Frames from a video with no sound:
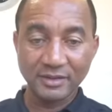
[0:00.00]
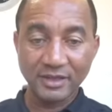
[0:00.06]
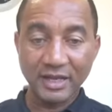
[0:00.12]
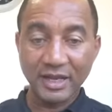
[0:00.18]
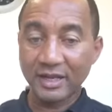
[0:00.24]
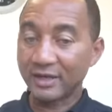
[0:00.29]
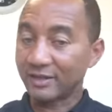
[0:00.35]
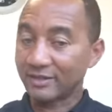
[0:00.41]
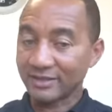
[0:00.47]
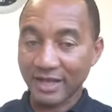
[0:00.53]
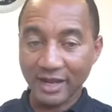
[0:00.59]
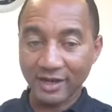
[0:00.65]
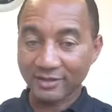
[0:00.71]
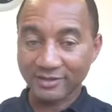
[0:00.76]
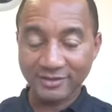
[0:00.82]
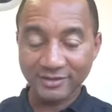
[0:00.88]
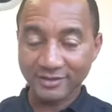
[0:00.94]
and the
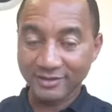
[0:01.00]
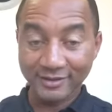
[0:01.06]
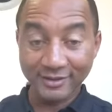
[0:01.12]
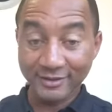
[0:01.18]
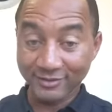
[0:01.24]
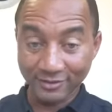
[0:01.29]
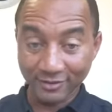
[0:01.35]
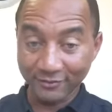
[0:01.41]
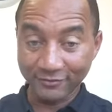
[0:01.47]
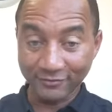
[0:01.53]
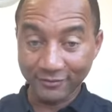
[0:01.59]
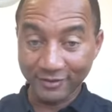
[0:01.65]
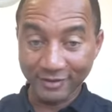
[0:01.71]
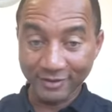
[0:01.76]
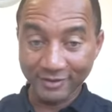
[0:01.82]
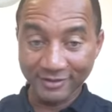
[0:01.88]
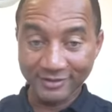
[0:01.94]
tax is not
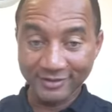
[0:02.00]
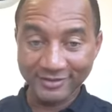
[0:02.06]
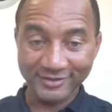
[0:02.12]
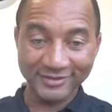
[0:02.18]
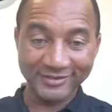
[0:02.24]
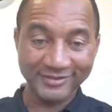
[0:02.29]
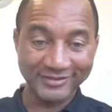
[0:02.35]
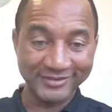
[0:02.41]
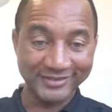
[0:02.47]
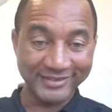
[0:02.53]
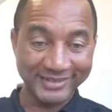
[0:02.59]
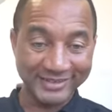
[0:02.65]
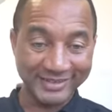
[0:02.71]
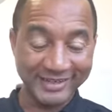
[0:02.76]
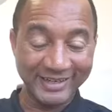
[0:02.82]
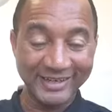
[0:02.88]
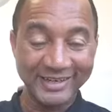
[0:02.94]
funny.
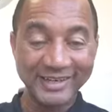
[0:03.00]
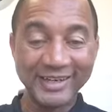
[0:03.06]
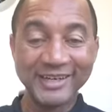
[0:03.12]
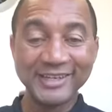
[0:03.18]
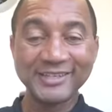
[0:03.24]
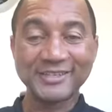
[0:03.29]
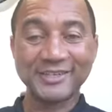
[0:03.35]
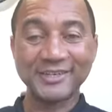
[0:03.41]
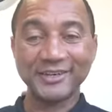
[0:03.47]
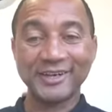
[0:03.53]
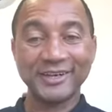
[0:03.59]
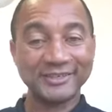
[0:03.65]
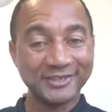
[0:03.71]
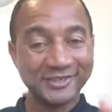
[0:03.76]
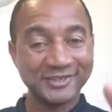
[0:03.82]
Okay, so